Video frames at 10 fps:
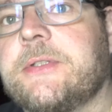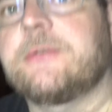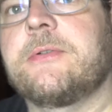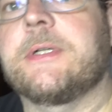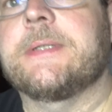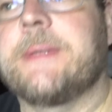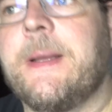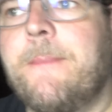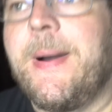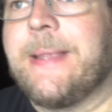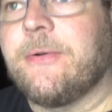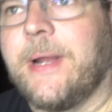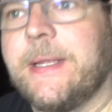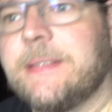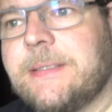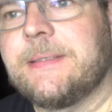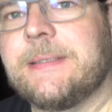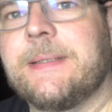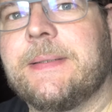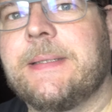to a bike ride.
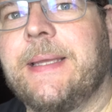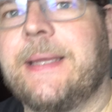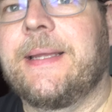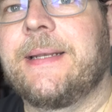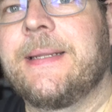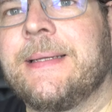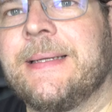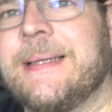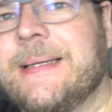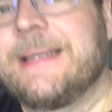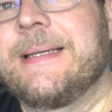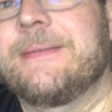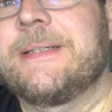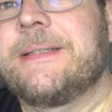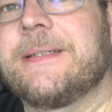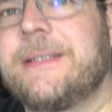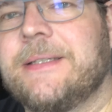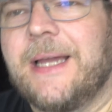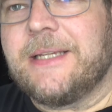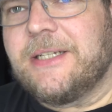And well,
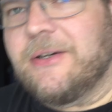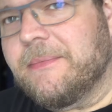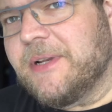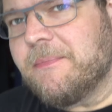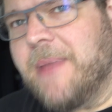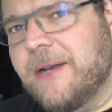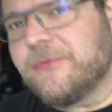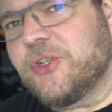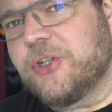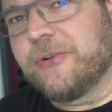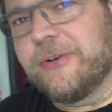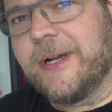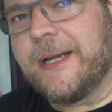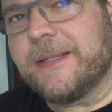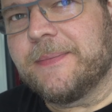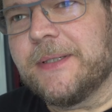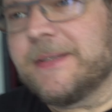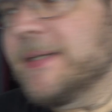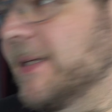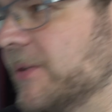you guys know I'm not made of sugar, right?
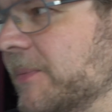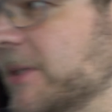But to